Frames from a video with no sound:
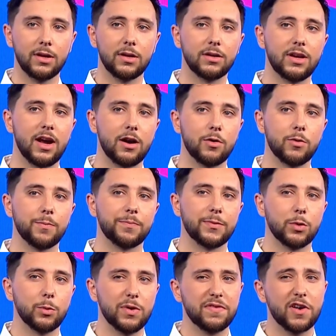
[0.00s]
Now,
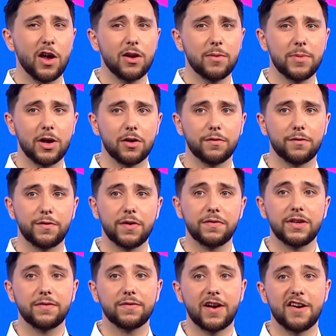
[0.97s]
we've got about a
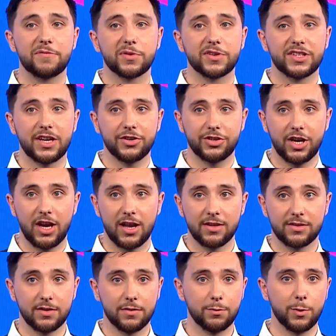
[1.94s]
55%
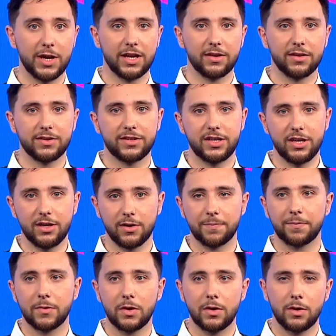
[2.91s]
chance of winning this deal.
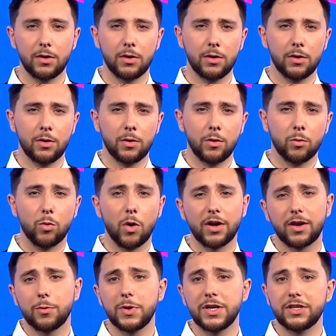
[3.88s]
What
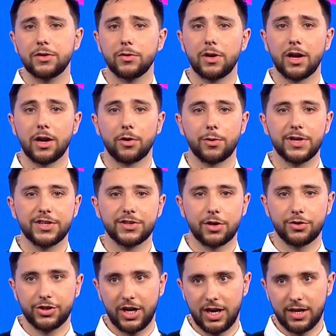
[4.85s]
can we do to increase our
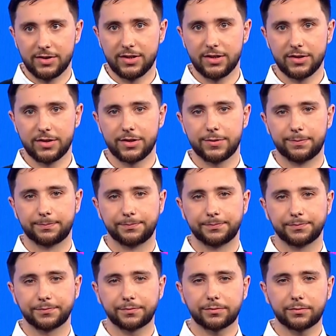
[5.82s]
chances?
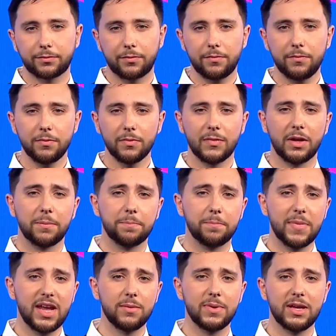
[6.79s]

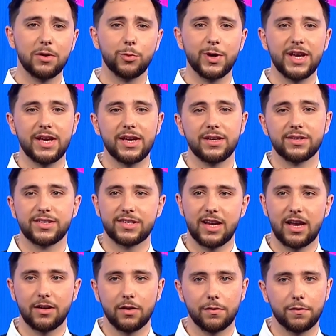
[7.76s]
Maybe we
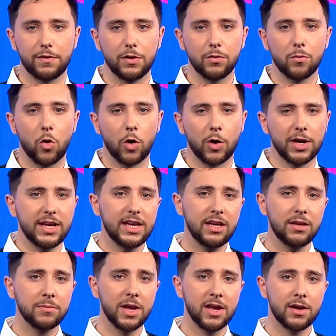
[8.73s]
send a few more
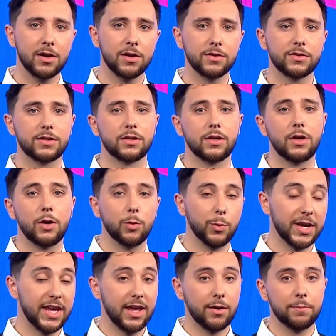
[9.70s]
emails, we
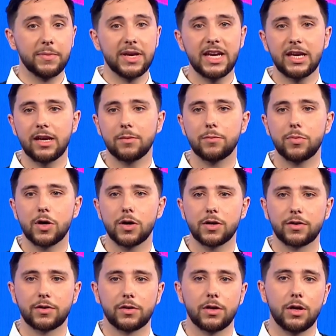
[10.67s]
get a meeting
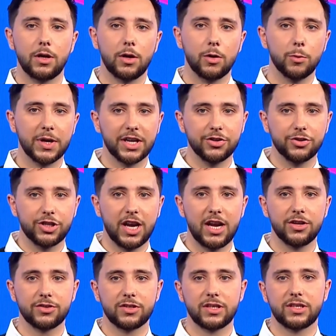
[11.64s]
booked, we can
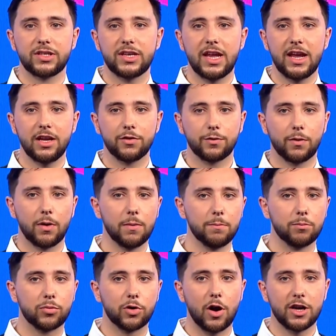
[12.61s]
change the stage from
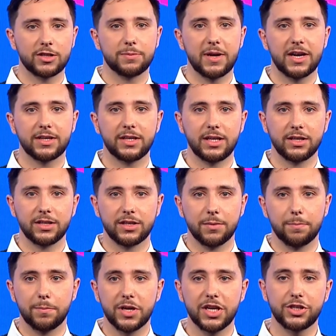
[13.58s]
prospecting to
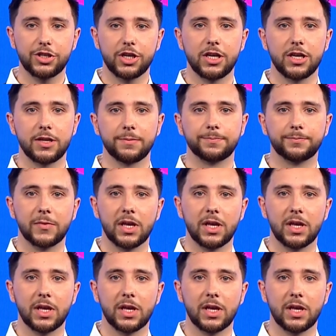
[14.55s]
pitching.